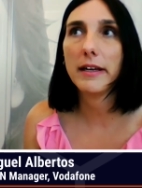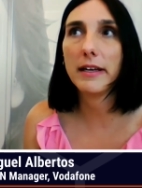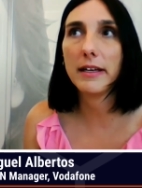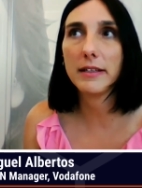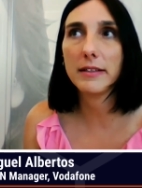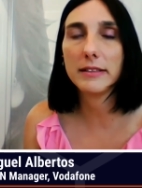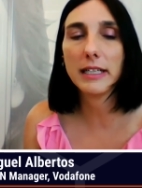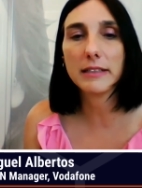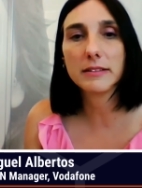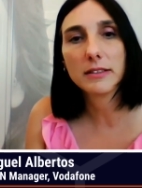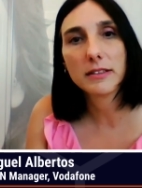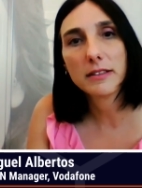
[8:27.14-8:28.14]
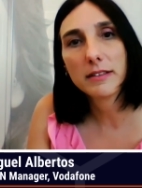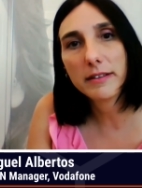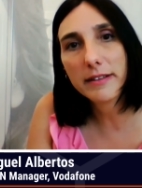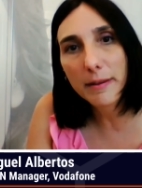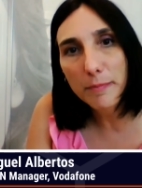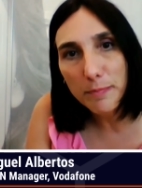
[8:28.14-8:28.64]
uh, that
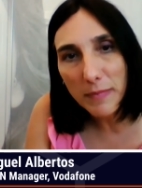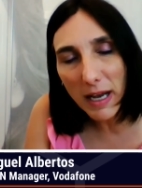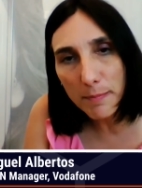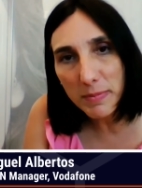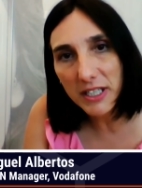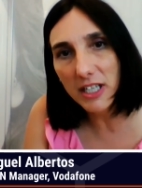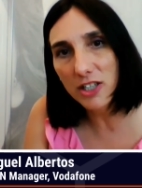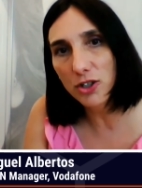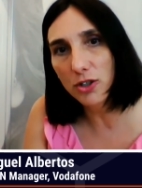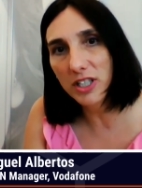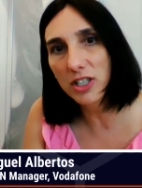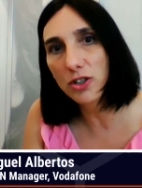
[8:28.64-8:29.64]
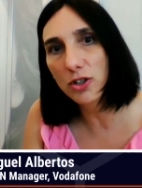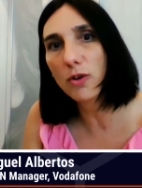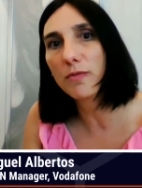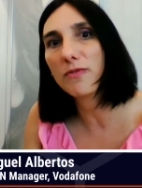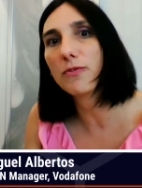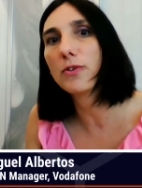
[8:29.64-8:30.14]
the application is
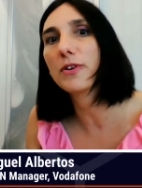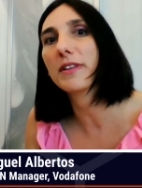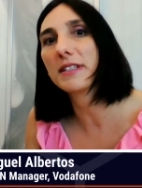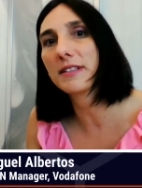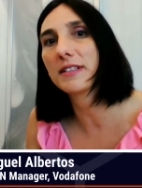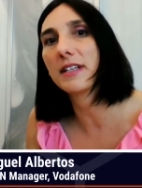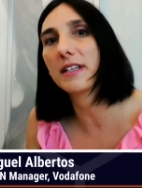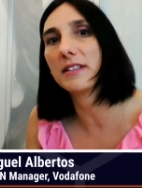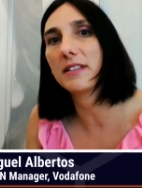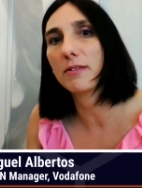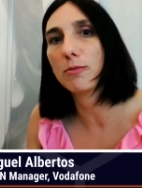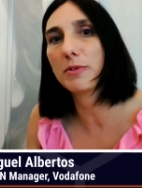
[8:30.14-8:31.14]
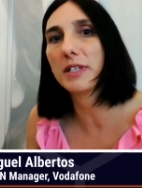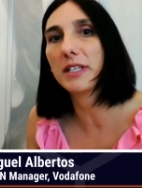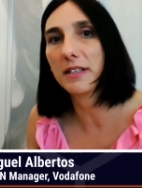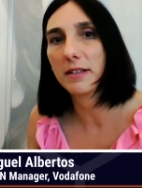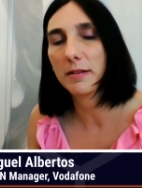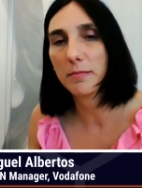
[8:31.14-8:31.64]
done for the same
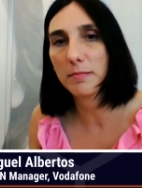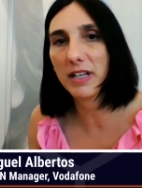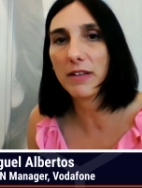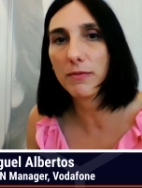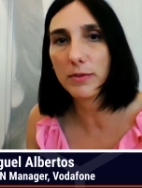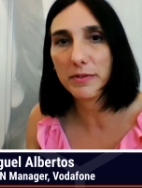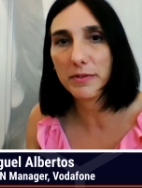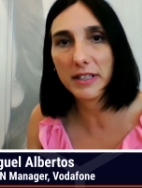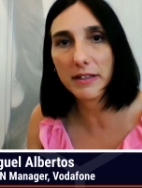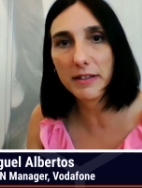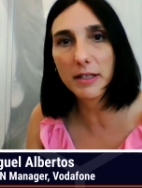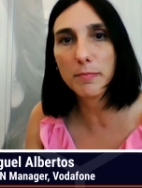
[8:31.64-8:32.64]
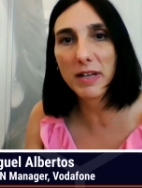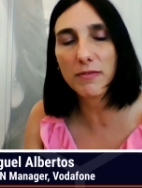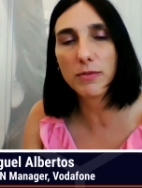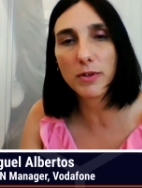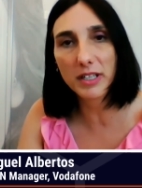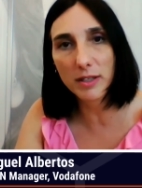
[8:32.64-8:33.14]
RIC platform. The RIC
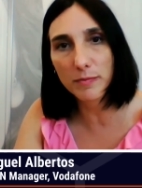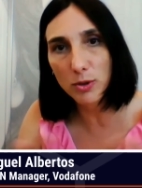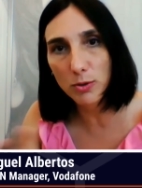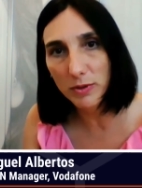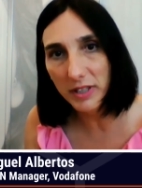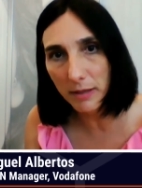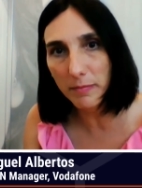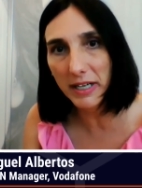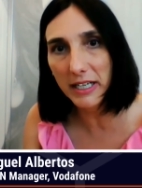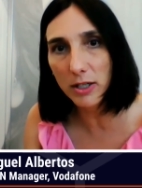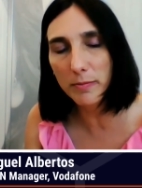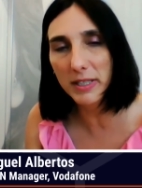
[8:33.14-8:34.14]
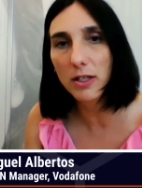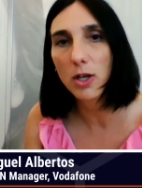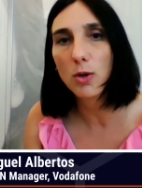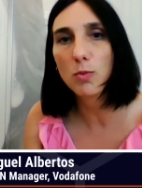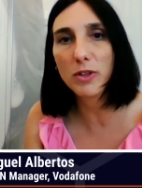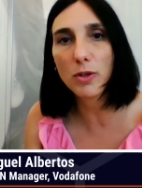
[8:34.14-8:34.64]
platform gives you the environment
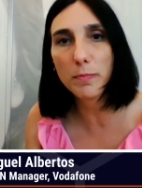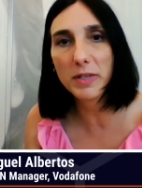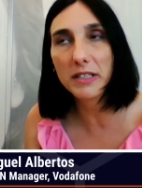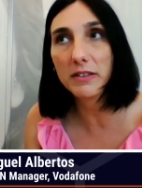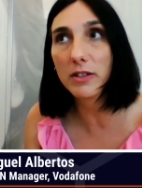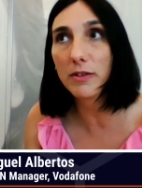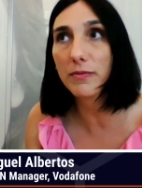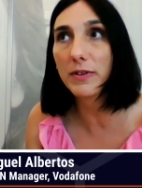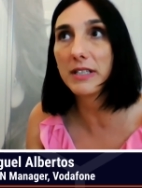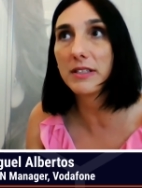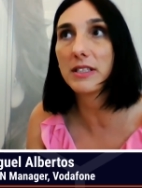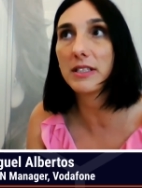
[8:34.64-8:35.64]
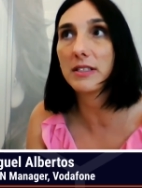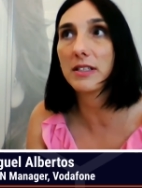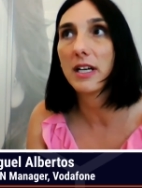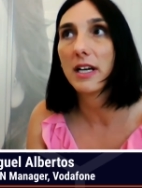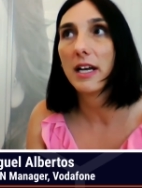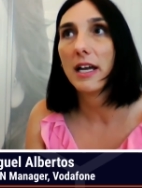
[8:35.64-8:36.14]
with open interfaces.
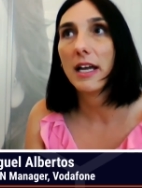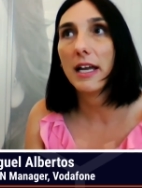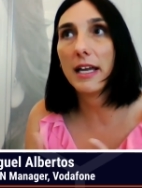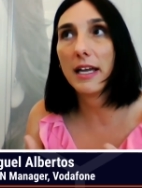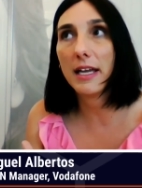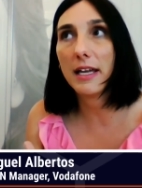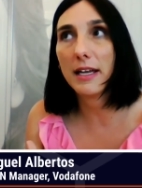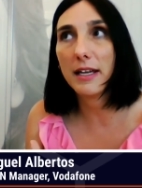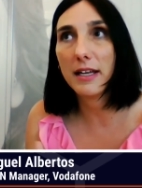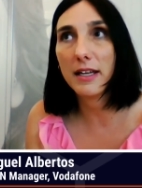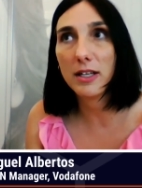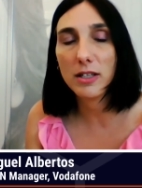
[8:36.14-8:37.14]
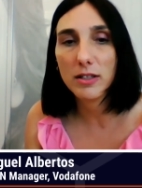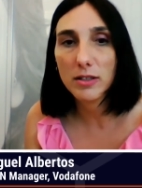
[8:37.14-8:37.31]
Uh,